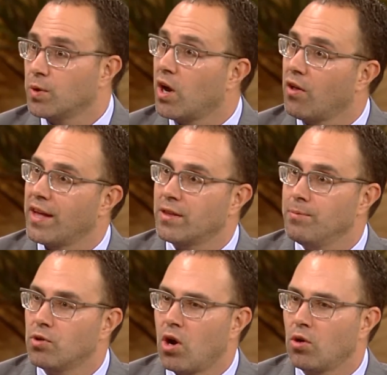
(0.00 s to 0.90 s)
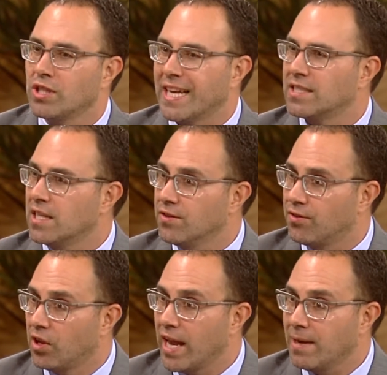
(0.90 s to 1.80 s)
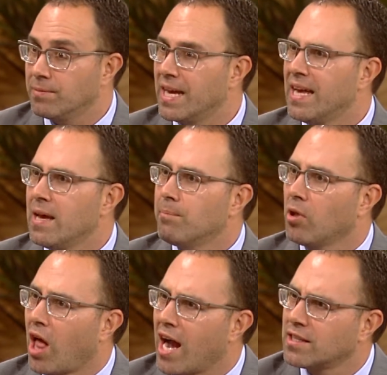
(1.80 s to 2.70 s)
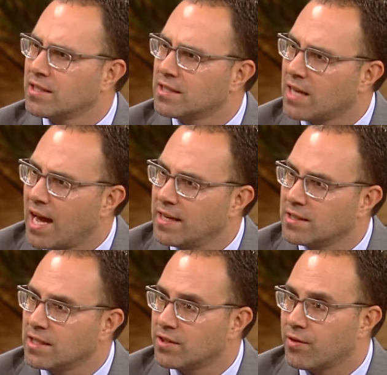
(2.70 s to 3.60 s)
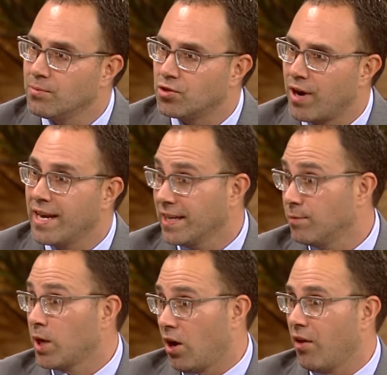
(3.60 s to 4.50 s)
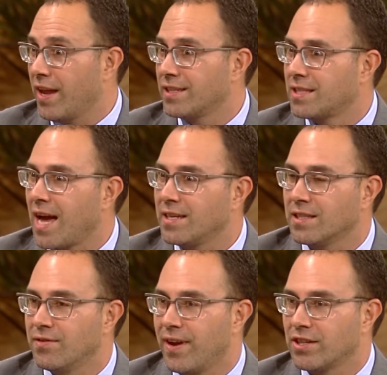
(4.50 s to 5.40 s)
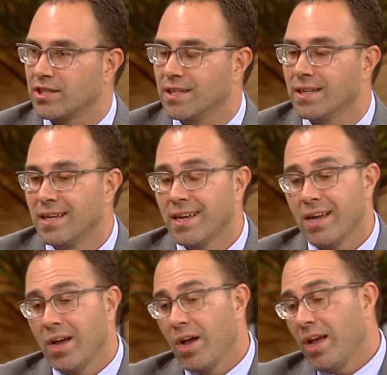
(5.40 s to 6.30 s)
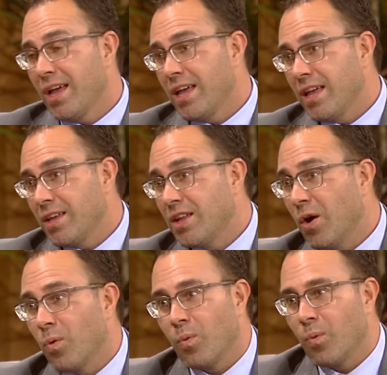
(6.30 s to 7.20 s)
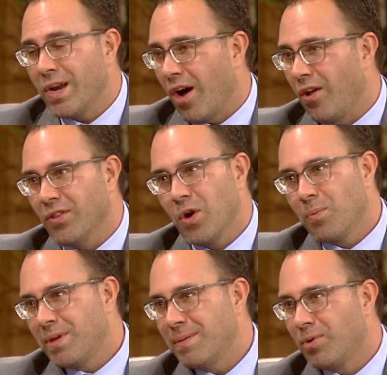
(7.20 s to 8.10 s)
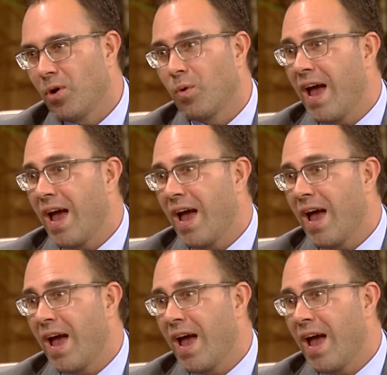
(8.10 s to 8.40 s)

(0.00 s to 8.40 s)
we call that the mucosa, gets inflamed, blocks the sinuses from draining, and we call that a sinus infection. You know, we all know people,